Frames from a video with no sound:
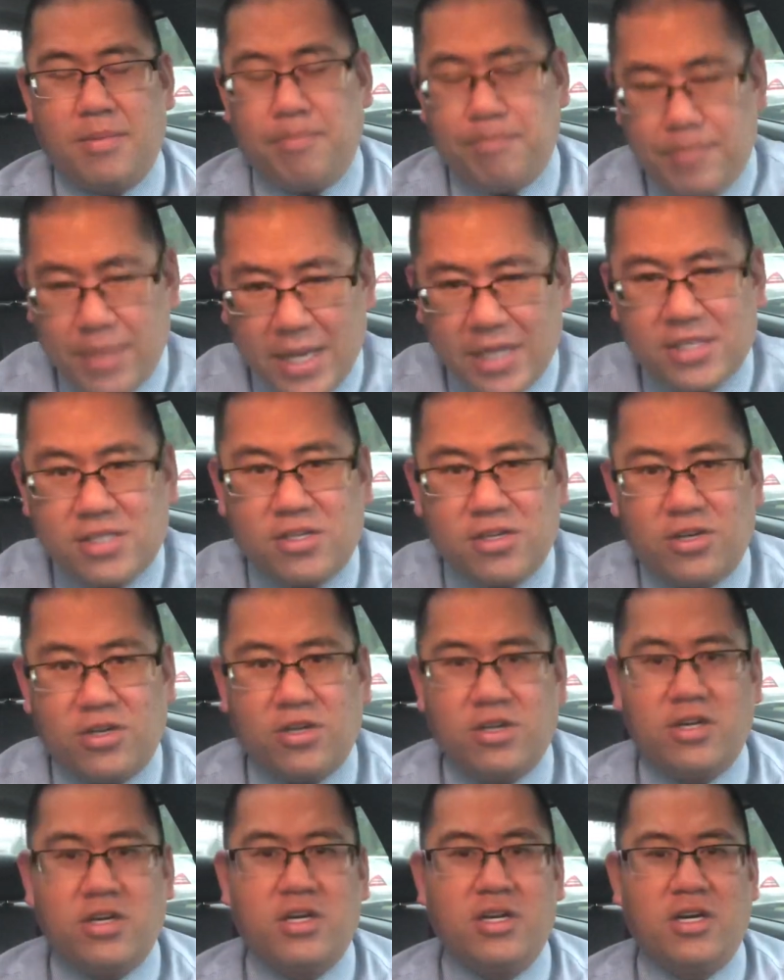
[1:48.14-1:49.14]

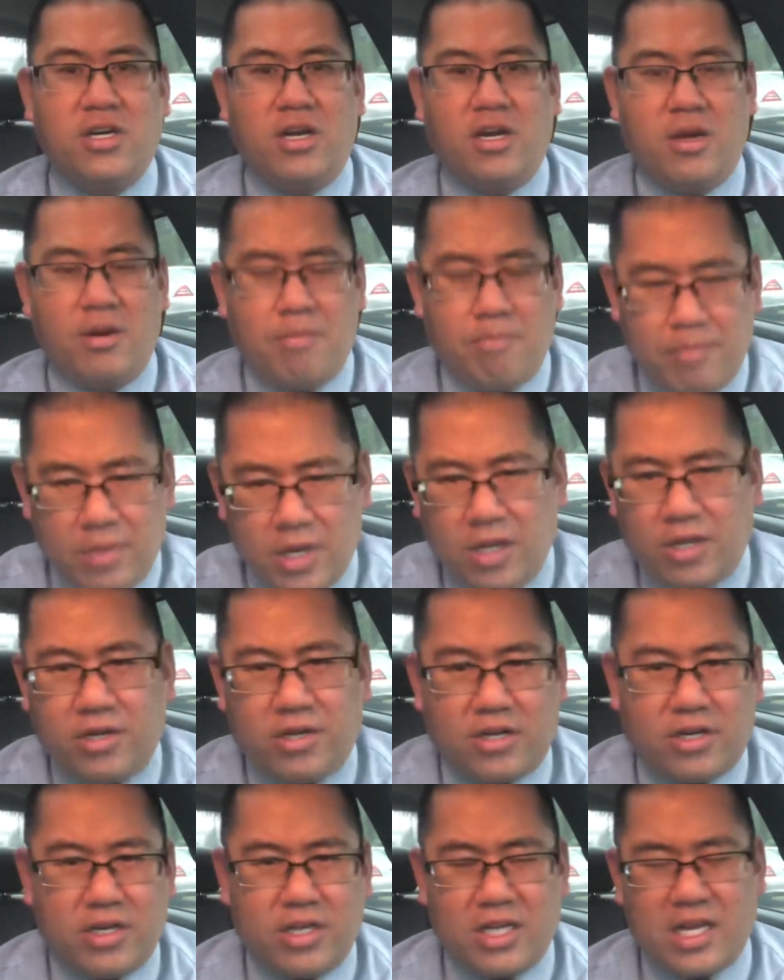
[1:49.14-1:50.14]
Besser,
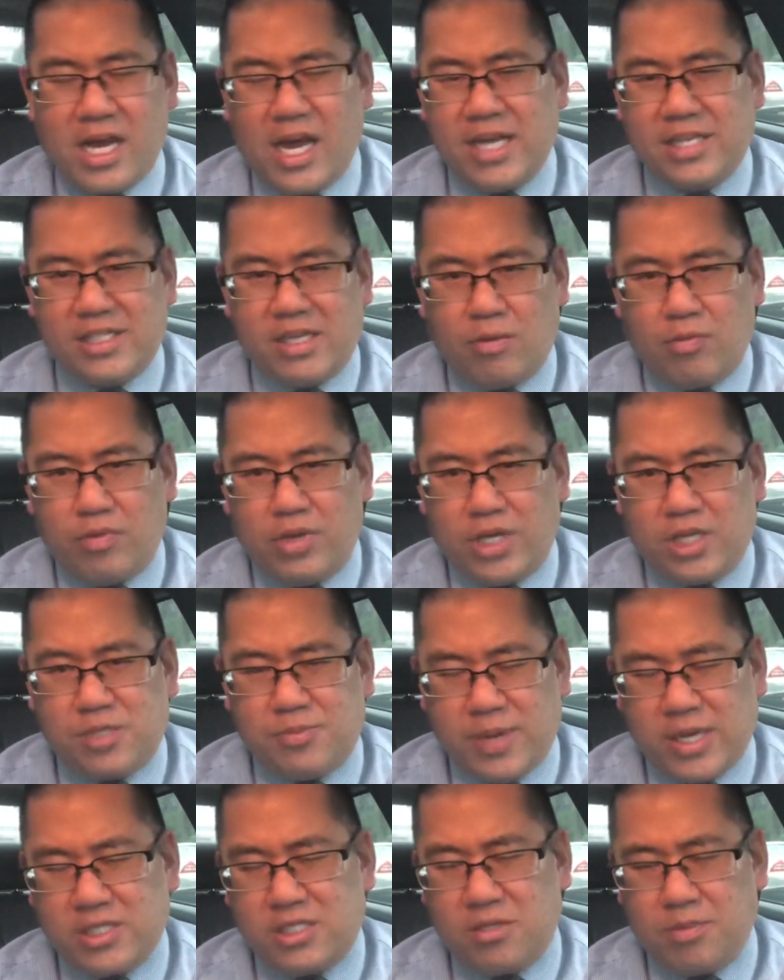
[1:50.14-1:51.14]
Miller, the guys that we
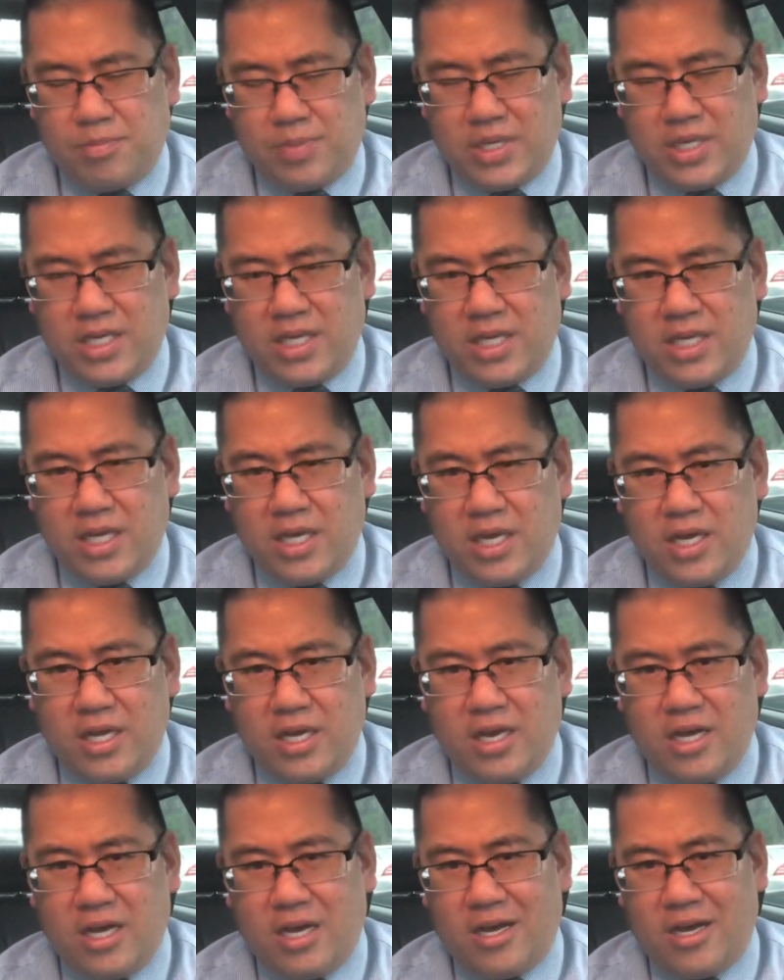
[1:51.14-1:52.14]
expect to be
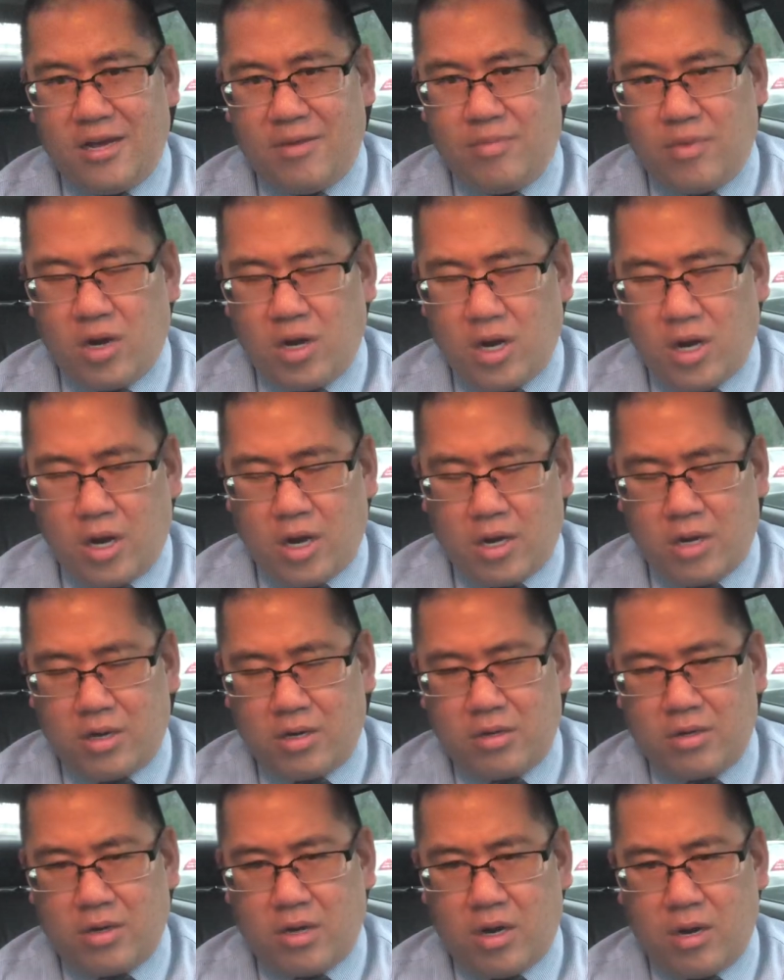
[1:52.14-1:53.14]

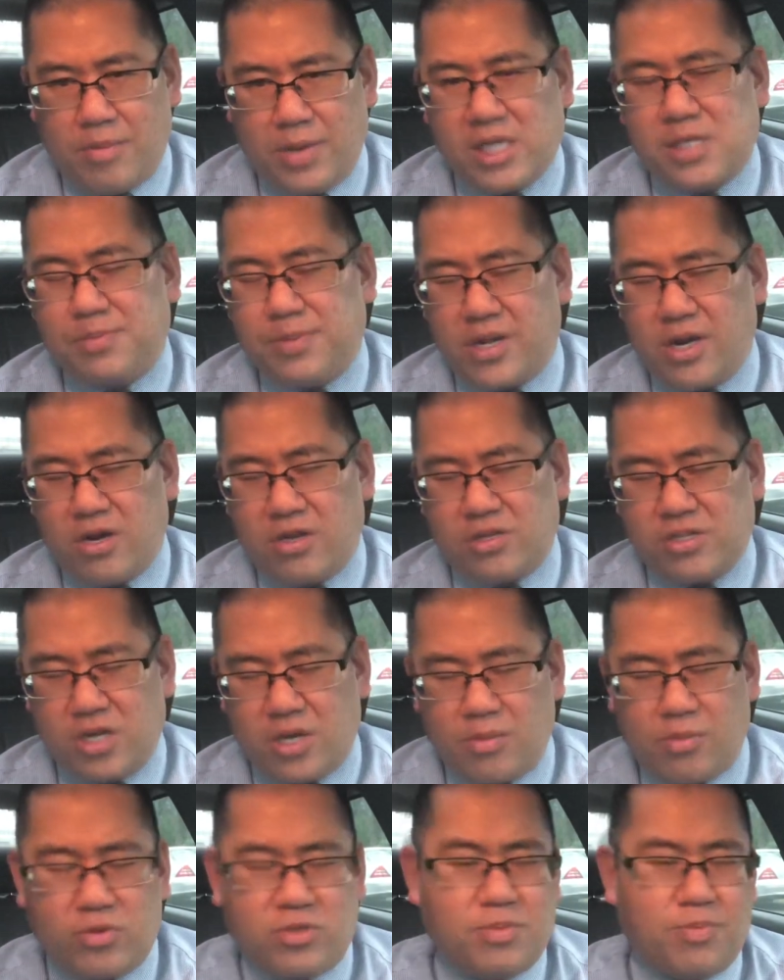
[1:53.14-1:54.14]
our best players and our
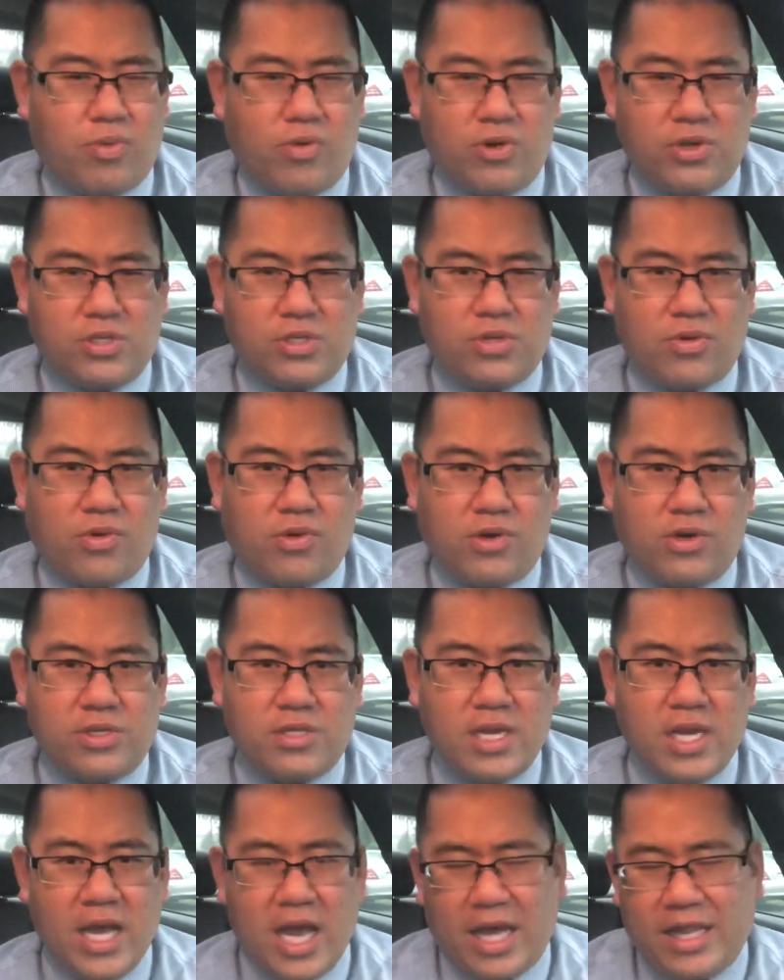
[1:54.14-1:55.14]
most important scorers.
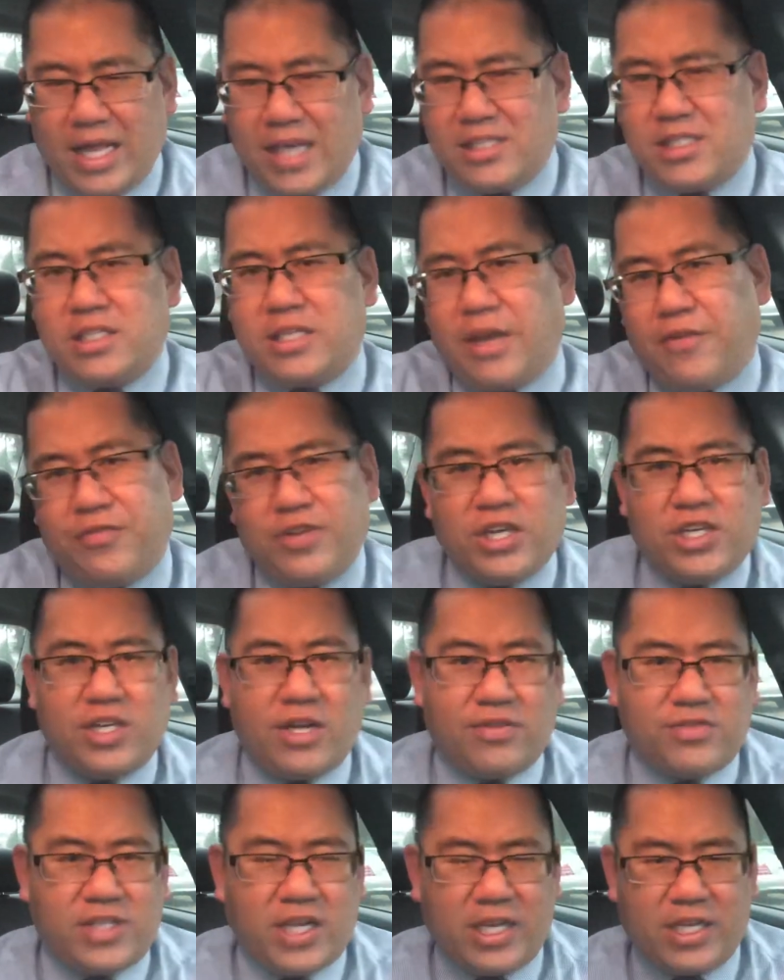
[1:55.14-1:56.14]
And that's the definition
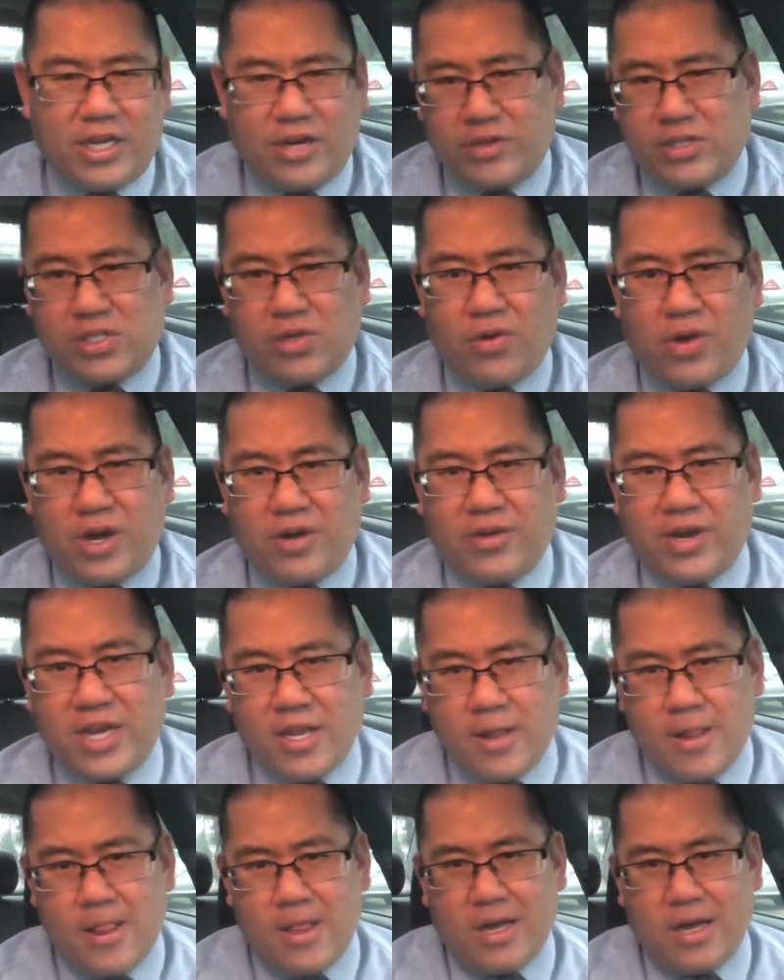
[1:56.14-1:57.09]
of secondary scoring, right?